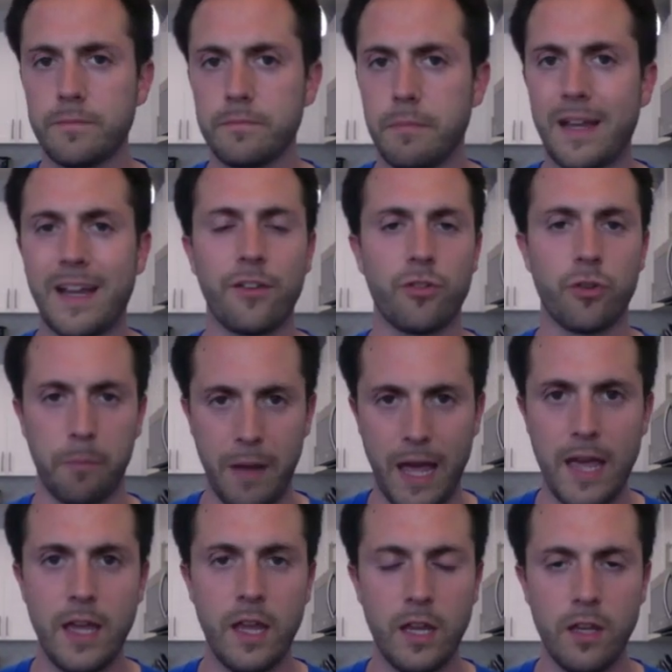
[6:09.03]
Because they're
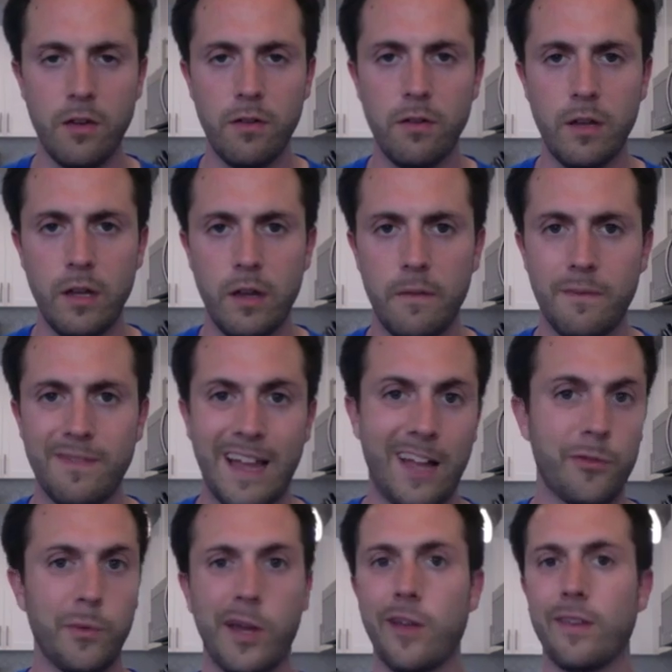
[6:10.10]
paying you? That's
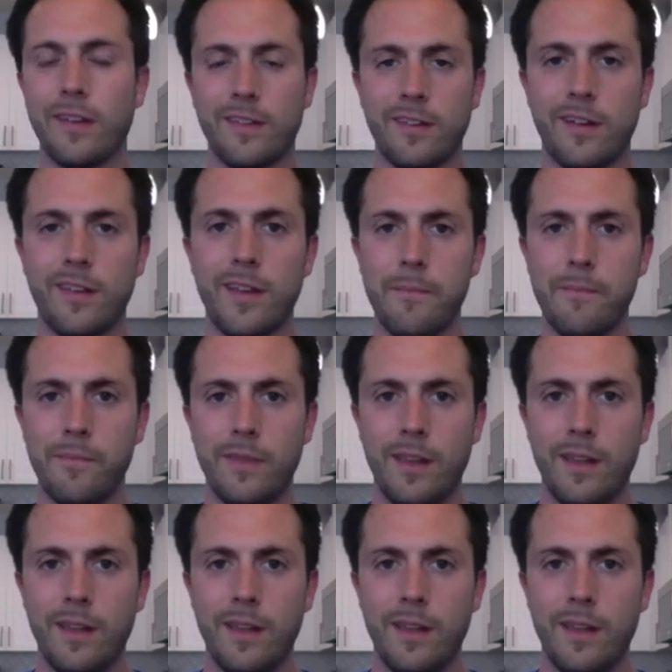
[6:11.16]
why you listen to them?